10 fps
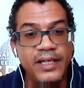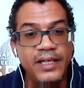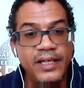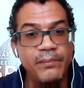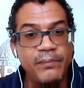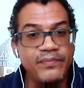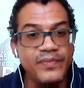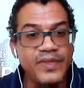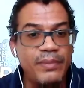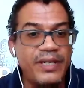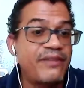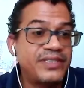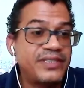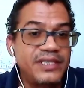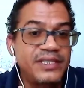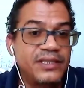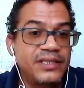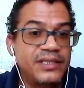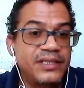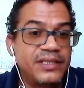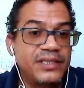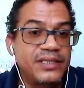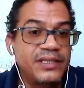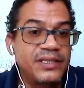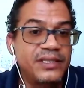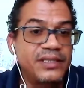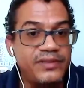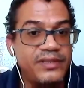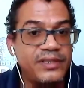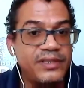But I haven't seen received